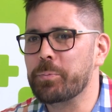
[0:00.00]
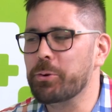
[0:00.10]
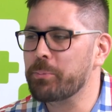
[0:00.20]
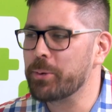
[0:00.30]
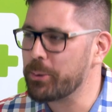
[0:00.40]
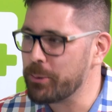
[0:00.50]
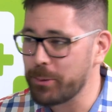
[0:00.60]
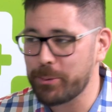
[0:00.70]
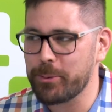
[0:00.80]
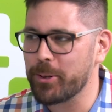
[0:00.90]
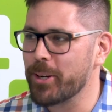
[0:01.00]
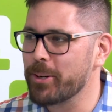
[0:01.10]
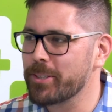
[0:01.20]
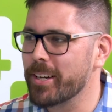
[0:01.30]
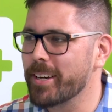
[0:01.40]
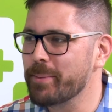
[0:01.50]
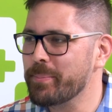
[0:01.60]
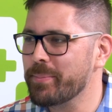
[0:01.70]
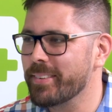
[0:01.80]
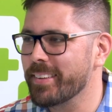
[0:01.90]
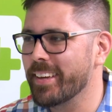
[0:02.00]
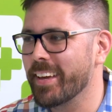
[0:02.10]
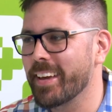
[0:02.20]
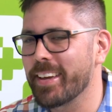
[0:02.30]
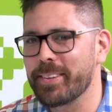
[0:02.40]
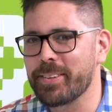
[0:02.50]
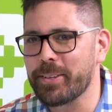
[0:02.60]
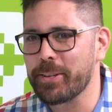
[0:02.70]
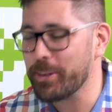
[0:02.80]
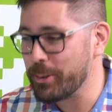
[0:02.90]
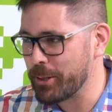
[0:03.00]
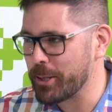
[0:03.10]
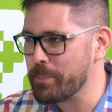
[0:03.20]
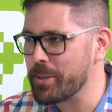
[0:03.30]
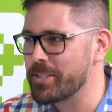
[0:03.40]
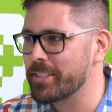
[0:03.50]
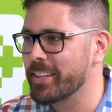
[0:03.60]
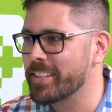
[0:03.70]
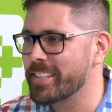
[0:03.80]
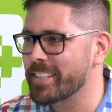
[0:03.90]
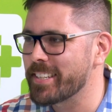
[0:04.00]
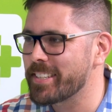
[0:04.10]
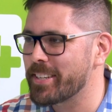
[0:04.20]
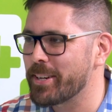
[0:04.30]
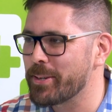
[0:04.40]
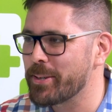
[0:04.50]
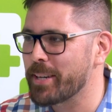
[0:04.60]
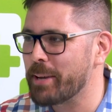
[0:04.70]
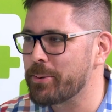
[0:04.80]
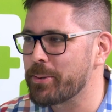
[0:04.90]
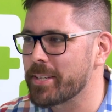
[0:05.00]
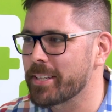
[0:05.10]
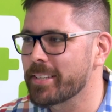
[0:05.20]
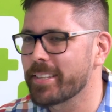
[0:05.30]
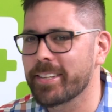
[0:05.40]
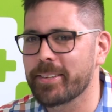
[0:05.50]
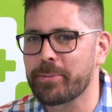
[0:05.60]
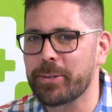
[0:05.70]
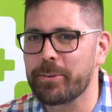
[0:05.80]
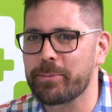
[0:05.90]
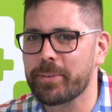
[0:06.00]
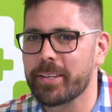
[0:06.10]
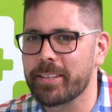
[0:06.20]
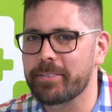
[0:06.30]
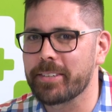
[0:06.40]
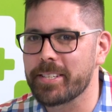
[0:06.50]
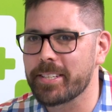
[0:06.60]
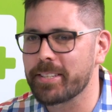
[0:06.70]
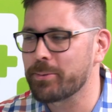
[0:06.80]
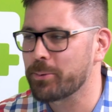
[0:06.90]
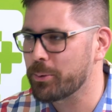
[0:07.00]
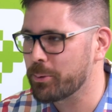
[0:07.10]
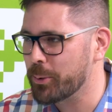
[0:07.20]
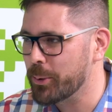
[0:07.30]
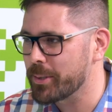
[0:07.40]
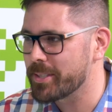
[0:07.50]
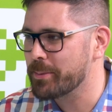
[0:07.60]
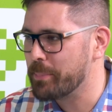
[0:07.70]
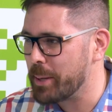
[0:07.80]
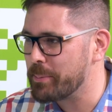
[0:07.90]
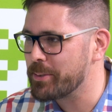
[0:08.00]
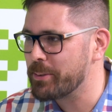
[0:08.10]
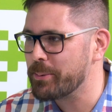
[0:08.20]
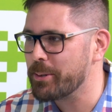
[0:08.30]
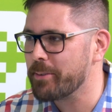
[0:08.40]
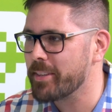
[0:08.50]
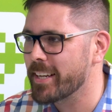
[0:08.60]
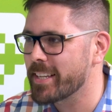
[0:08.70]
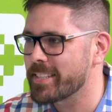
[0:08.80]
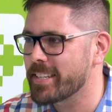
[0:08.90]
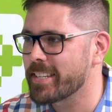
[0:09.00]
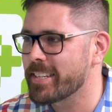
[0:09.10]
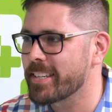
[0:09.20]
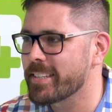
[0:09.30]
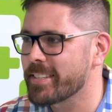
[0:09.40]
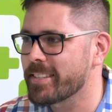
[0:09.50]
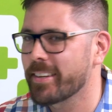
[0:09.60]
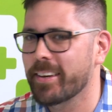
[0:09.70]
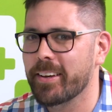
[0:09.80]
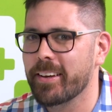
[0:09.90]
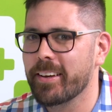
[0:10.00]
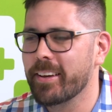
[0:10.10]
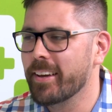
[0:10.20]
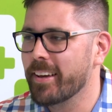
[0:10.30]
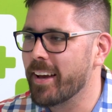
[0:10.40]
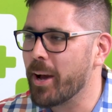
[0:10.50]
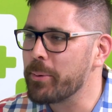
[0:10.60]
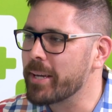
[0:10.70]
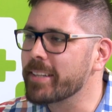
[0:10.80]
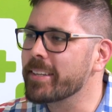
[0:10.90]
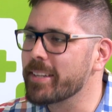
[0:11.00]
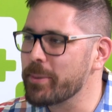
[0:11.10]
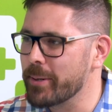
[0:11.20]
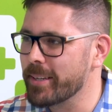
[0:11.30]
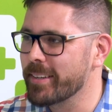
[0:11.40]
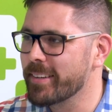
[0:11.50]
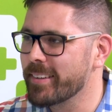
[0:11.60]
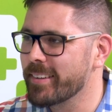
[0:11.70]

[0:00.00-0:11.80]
You've been doing this for a long time, like you mentioned, 19 years ago you came to New Zealand, and I've definitely seen talks and papers from you over the last 10 years. Are we getting anywhere?